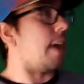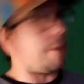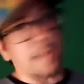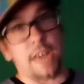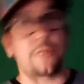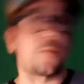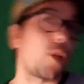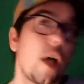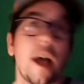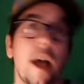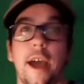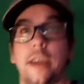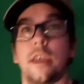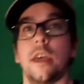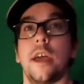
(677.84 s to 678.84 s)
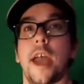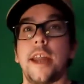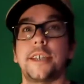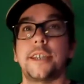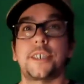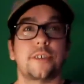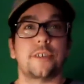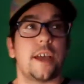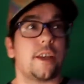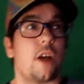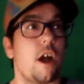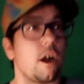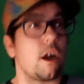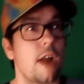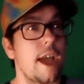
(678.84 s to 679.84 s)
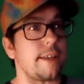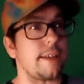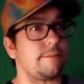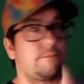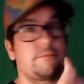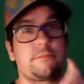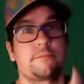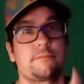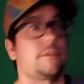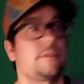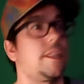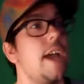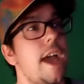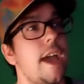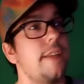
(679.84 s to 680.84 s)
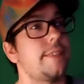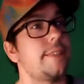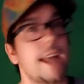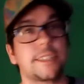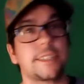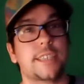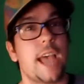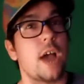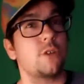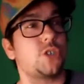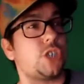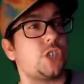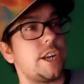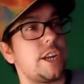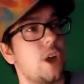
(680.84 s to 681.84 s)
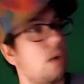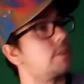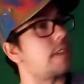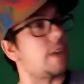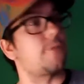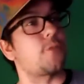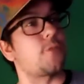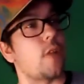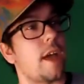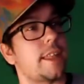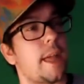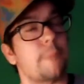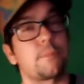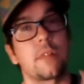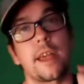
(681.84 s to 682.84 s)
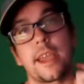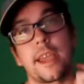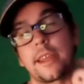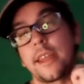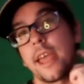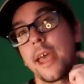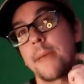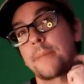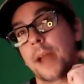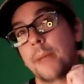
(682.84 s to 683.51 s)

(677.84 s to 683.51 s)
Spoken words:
taught me how to fly. And it's just like, all right, then that's how she knows how to fly that plane.